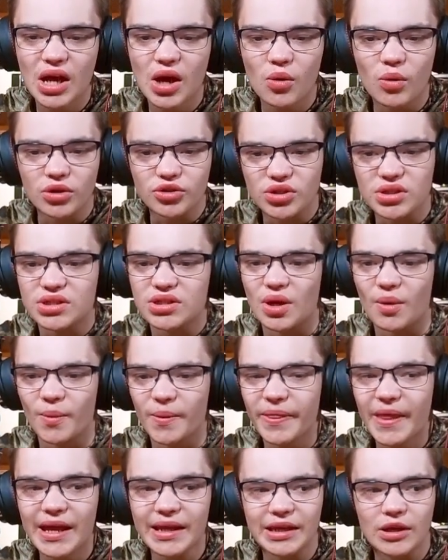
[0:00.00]
which is
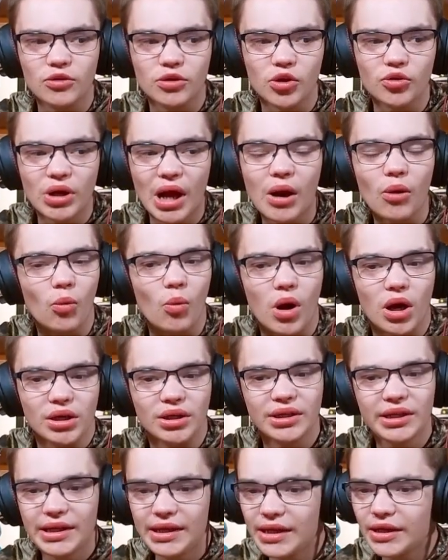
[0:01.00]
something that you do not want
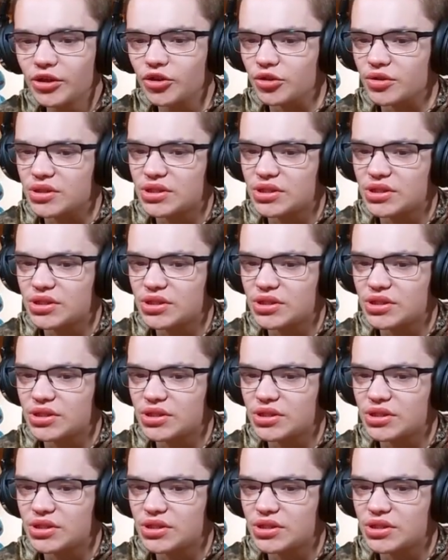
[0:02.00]
to hear.